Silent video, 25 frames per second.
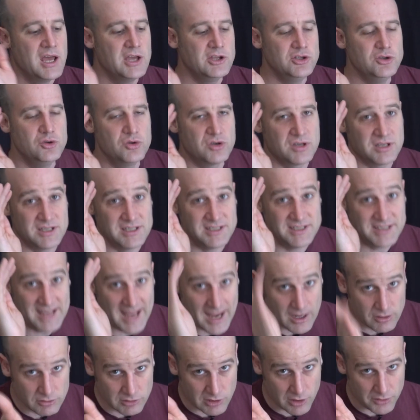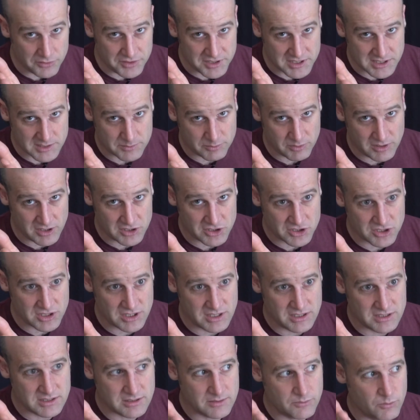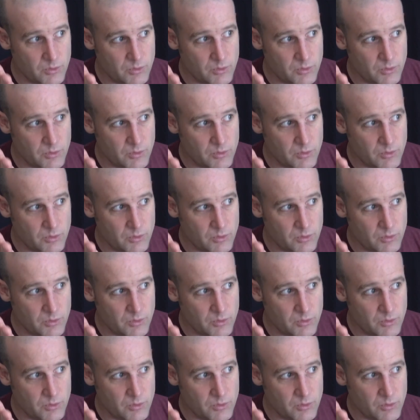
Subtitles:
You can download this spreadsheet.